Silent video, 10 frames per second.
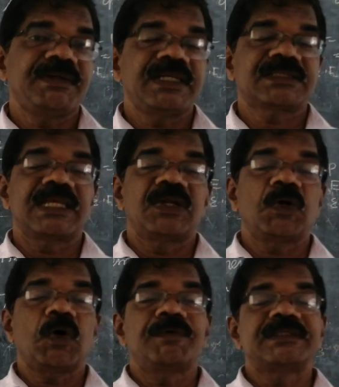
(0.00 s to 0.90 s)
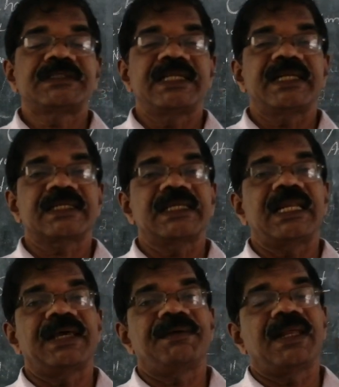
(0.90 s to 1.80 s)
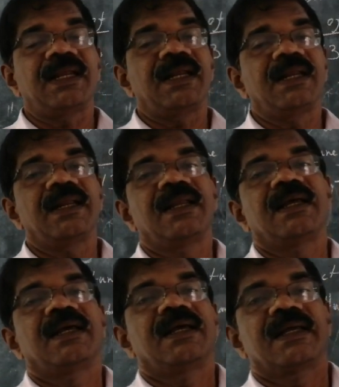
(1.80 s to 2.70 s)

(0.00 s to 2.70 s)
Which is the lowest energy level?